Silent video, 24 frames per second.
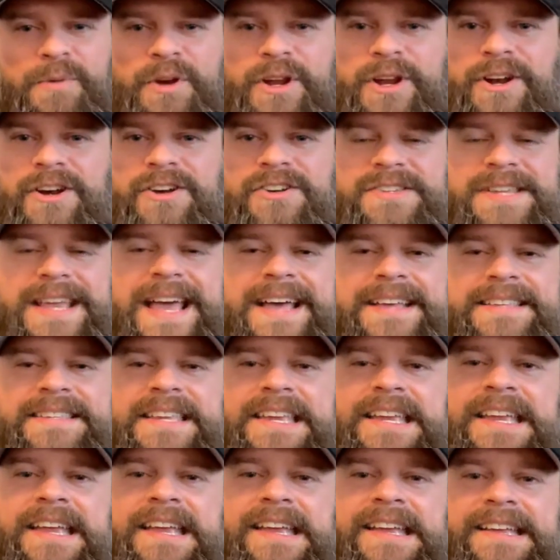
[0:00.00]
breeders
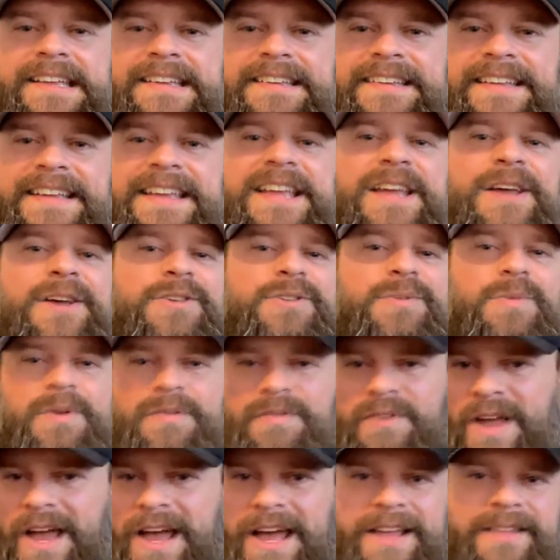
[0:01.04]
asking, and so
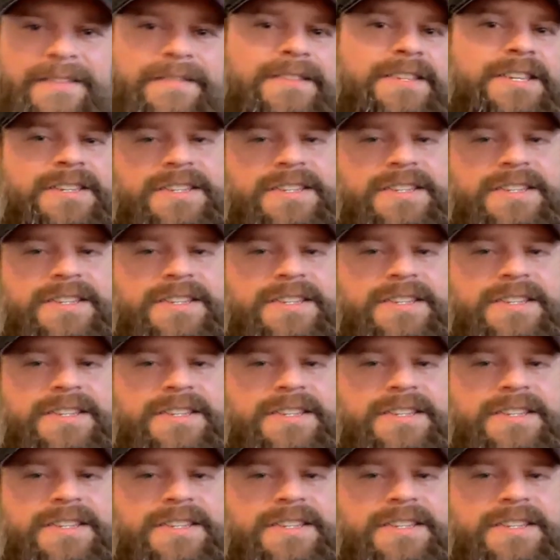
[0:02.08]
we've got